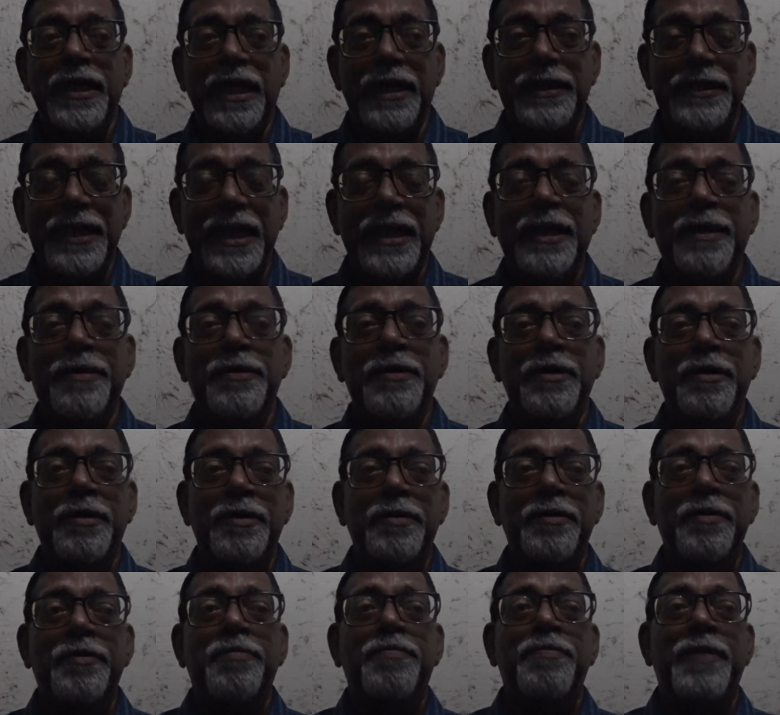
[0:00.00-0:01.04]
There
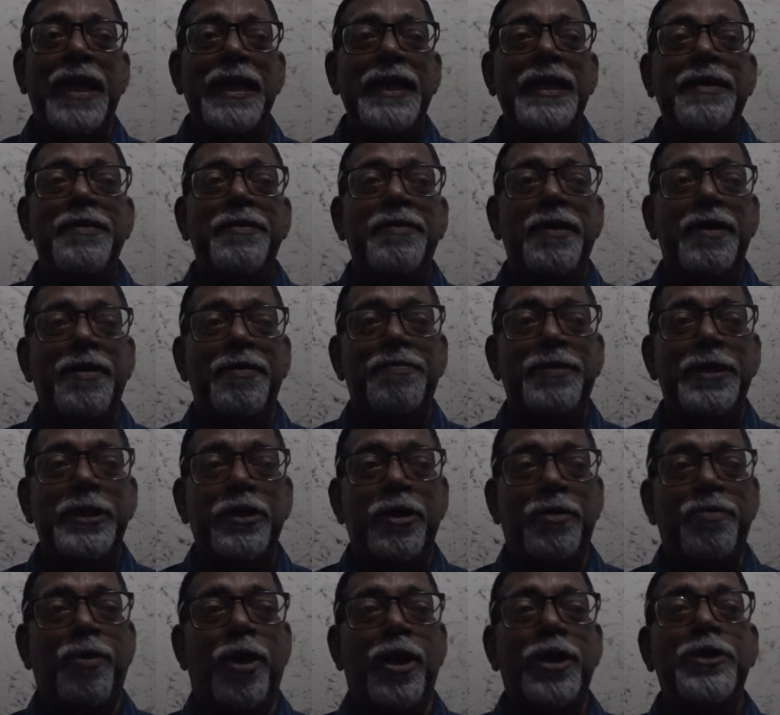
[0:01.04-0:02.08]
are many
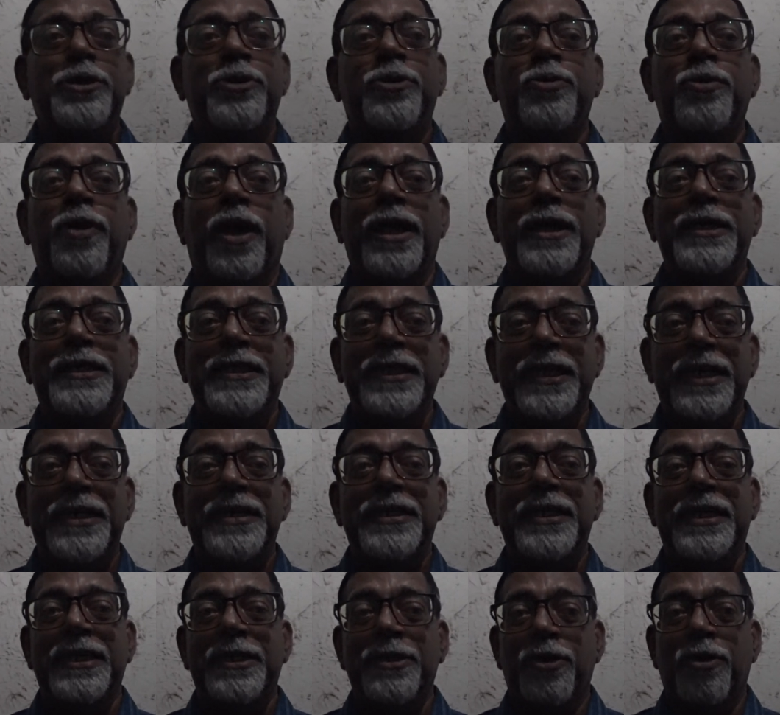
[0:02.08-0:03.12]
Britto boys who are here
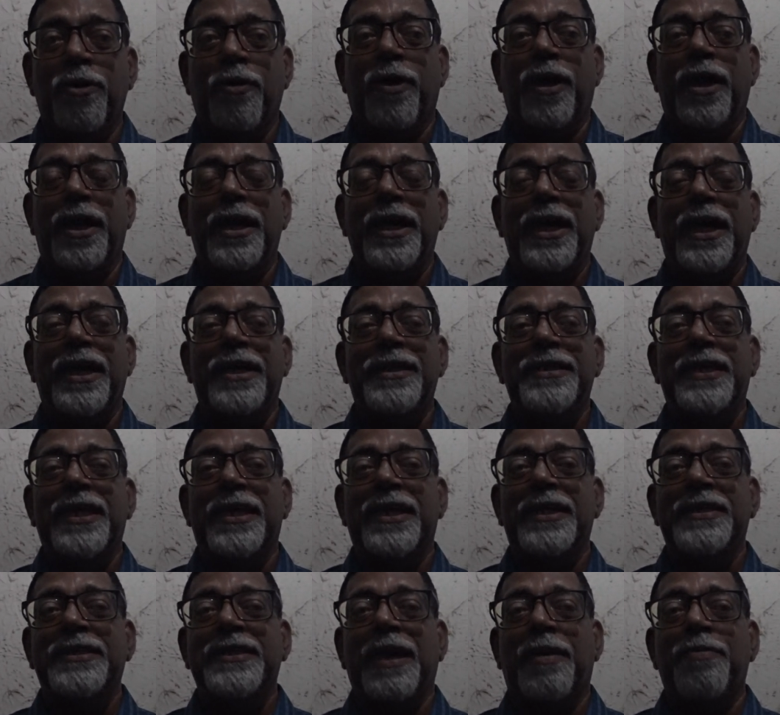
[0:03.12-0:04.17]
in Goa, and there
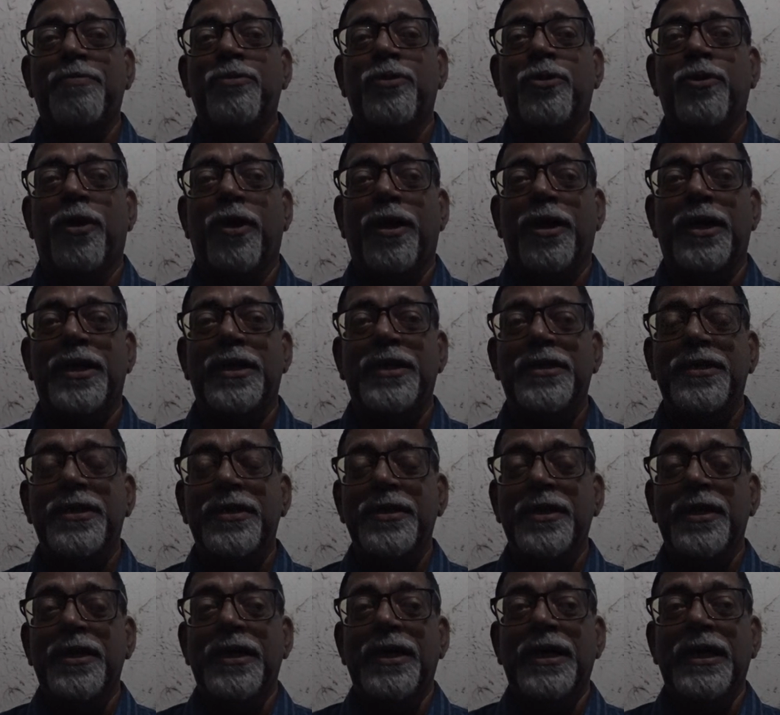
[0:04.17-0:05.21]
are some who are
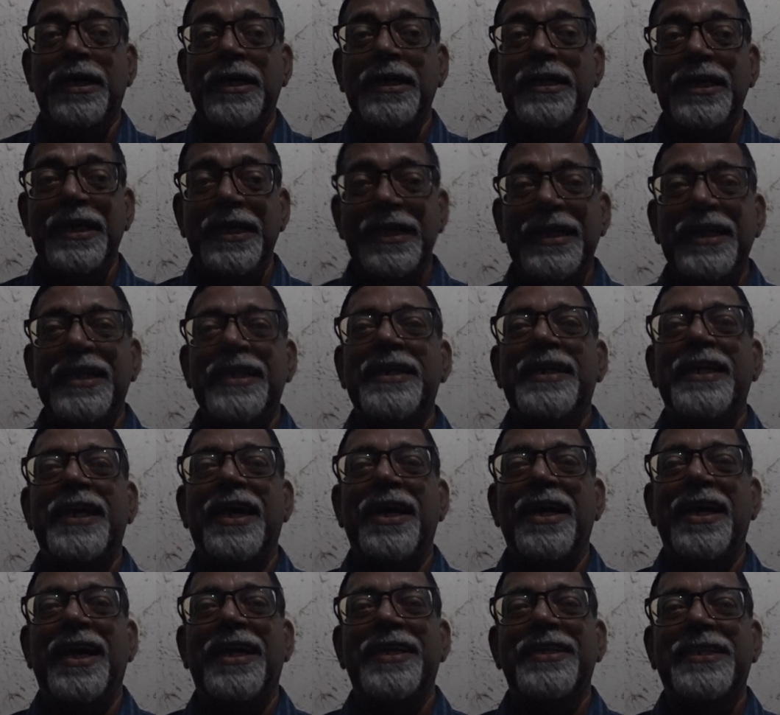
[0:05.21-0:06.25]
in
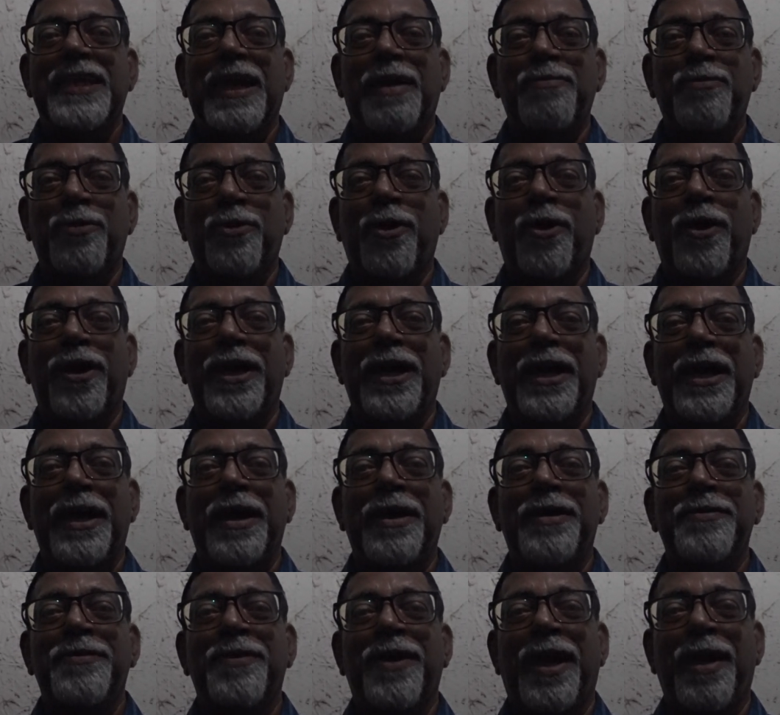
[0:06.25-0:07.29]
India and some who are
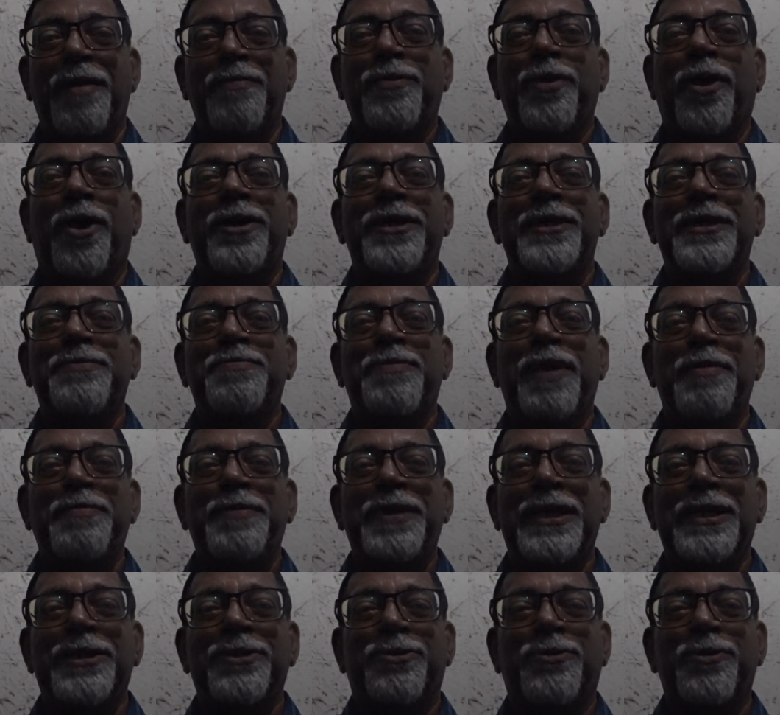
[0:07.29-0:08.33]
abroad,
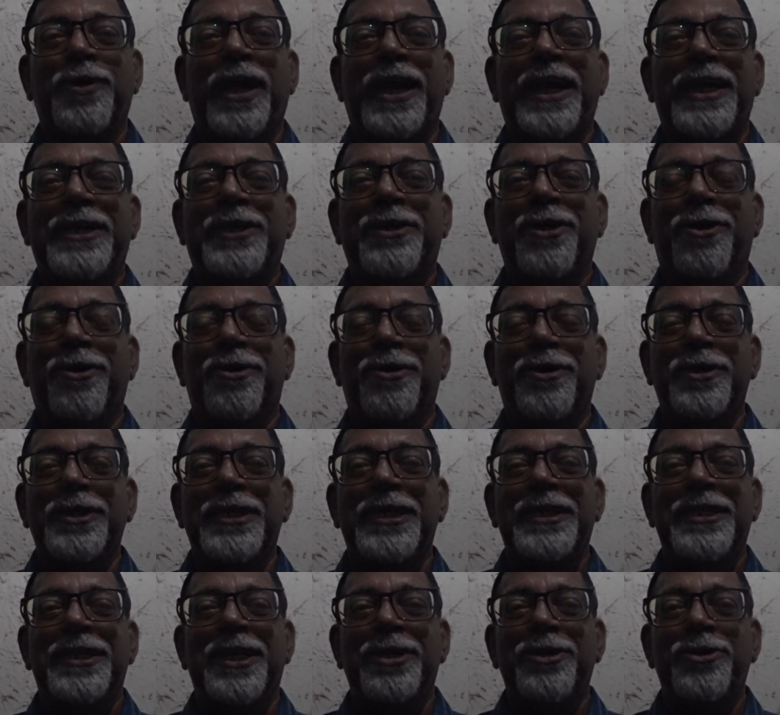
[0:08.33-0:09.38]
maybe in Kuwait or
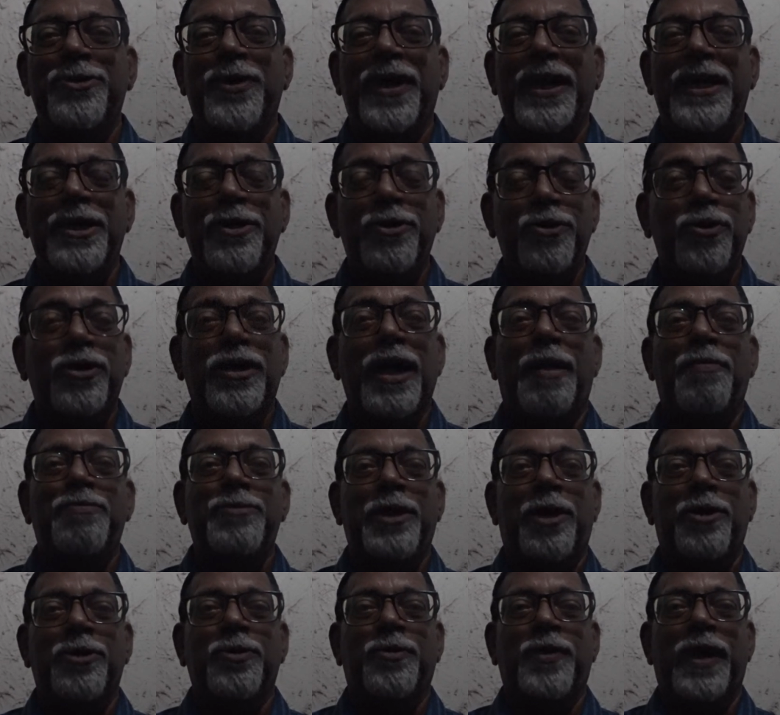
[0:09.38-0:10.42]
in the UAE, who come
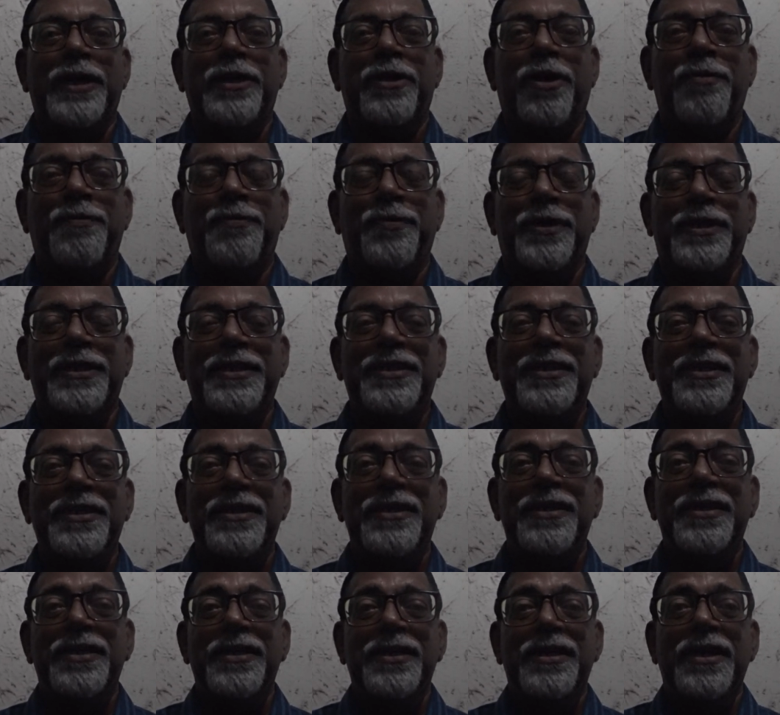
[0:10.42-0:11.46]
down quite often,
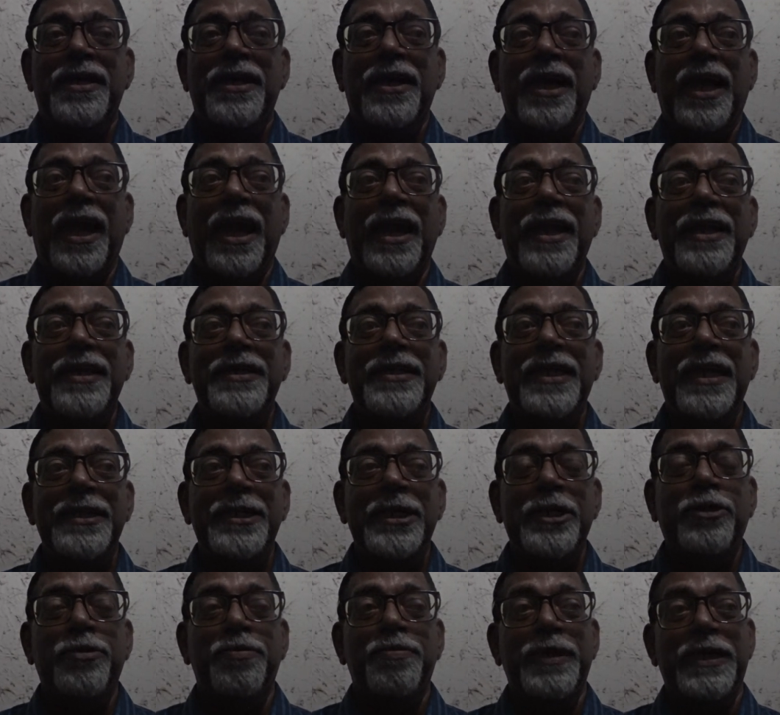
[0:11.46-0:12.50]
and they
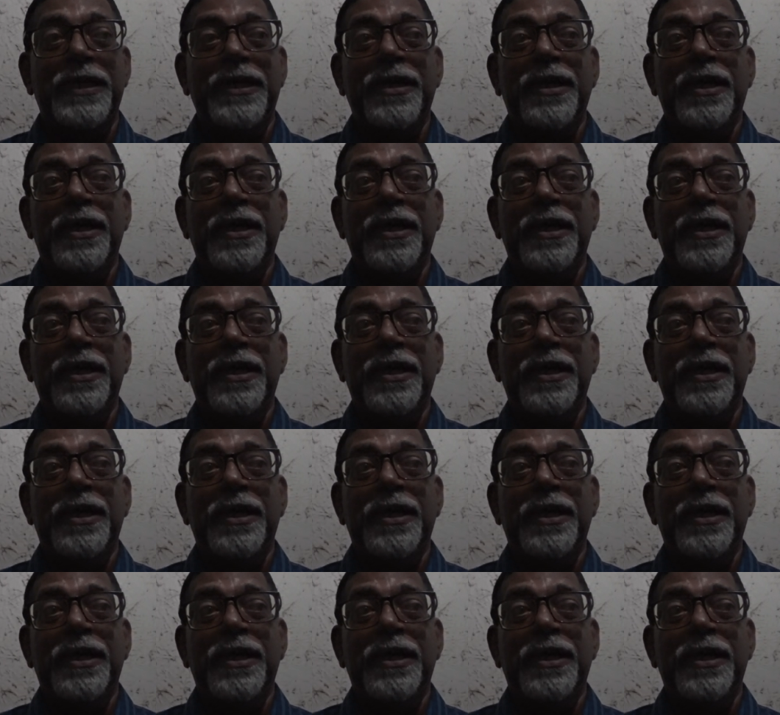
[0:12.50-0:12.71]
need to be.